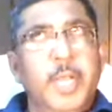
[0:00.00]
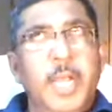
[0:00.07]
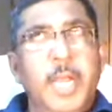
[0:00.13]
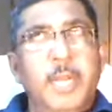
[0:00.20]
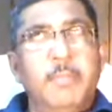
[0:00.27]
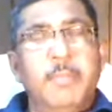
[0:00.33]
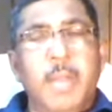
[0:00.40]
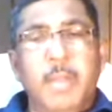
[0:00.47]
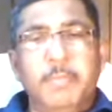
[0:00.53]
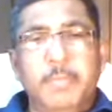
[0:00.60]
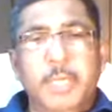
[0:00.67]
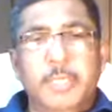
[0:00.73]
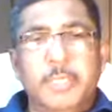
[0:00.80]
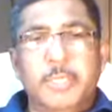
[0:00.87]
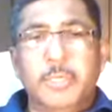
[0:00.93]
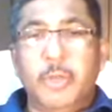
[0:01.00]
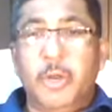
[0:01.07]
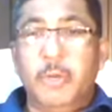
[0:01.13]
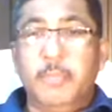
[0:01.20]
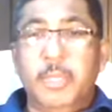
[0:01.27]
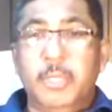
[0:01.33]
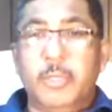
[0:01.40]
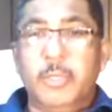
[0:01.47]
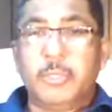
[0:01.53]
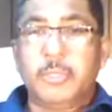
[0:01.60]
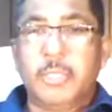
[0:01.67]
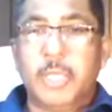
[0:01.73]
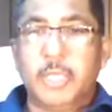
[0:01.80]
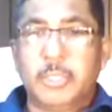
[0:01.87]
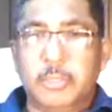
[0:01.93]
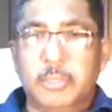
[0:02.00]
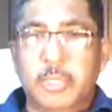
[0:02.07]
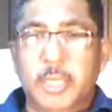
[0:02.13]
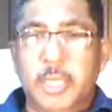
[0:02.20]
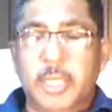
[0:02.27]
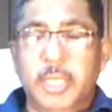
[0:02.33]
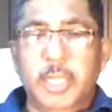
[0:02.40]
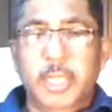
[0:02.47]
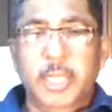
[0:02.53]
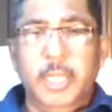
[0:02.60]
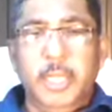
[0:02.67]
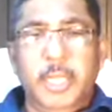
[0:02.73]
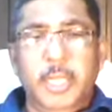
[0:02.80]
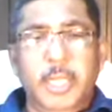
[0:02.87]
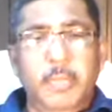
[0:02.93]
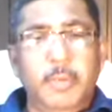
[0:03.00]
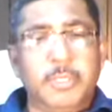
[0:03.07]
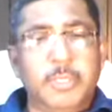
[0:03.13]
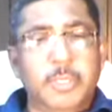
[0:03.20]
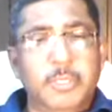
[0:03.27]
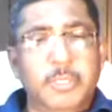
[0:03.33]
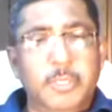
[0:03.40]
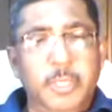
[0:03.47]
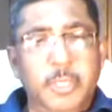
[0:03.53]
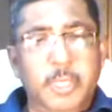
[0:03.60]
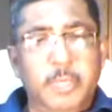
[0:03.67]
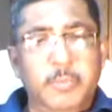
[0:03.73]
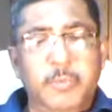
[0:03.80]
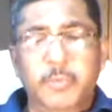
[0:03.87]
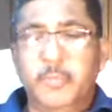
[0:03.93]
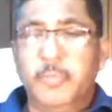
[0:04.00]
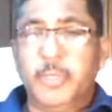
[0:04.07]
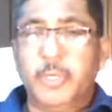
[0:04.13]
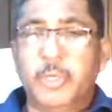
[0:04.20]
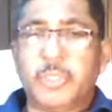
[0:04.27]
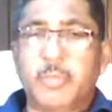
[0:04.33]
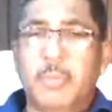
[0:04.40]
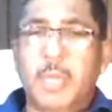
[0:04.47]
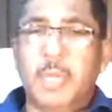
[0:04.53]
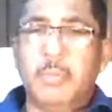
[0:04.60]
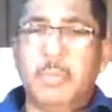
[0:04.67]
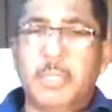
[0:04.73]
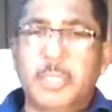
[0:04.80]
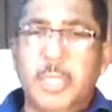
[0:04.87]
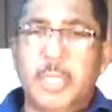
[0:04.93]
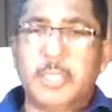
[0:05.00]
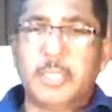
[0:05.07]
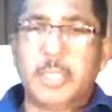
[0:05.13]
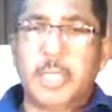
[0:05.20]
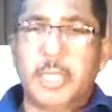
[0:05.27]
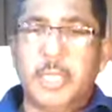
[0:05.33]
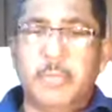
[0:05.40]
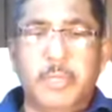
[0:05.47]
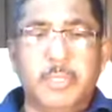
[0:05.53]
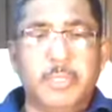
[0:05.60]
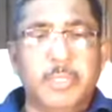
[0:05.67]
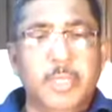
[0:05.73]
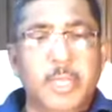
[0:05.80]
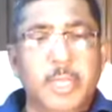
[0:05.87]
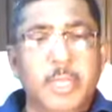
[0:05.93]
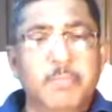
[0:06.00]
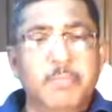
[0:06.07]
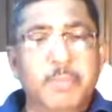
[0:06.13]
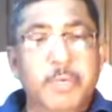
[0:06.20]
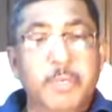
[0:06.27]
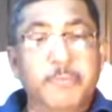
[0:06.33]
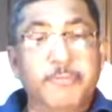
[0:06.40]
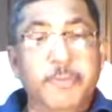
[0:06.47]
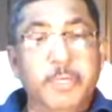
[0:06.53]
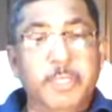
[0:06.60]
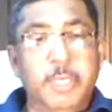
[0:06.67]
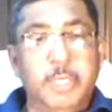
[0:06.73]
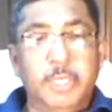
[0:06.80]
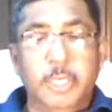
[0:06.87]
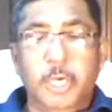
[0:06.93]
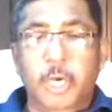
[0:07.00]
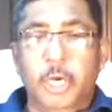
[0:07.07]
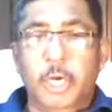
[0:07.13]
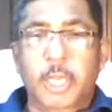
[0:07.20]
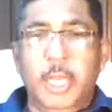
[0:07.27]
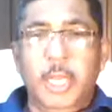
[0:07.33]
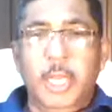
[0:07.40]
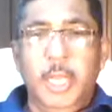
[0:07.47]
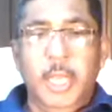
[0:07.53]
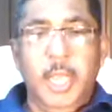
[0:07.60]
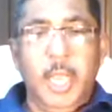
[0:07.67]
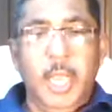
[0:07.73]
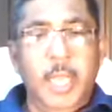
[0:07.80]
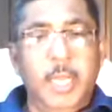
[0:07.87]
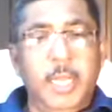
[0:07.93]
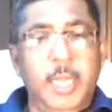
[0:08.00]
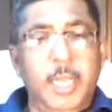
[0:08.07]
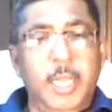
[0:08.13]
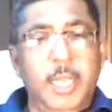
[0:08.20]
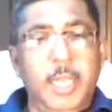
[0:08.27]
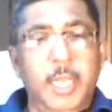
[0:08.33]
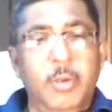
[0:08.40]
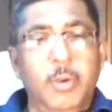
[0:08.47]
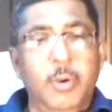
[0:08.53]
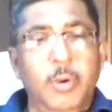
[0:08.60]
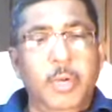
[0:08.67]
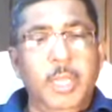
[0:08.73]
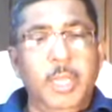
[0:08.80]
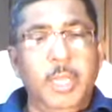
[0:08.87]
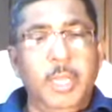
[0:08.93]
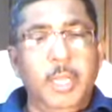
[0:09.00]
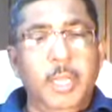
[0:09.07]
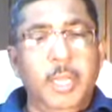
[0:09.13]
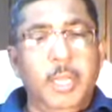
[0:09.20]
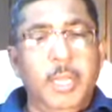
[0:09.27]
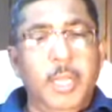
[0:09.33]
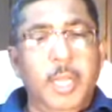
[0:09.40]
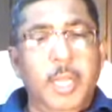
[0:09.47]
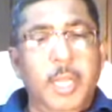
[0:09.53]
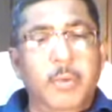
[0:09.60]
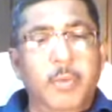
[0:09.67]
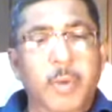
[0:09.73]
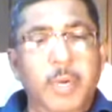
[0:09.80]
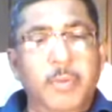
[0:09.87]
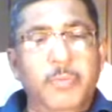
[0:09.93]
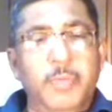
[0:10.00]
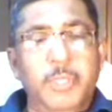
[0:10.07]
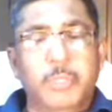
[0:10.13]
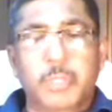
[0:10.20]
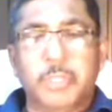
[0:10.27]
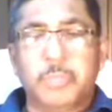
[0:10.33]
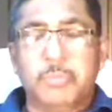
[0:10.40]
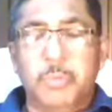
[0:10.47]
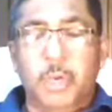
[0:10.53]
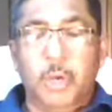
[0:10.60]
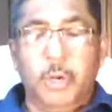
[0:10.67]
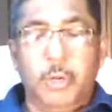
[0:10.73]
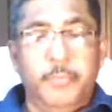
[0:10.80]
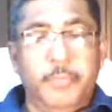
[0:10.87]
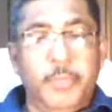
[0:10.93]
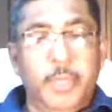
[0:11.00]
had baptized not because necessarily he was a sinner, because the Bible says that he was perfect God and a holy uh, one which was born.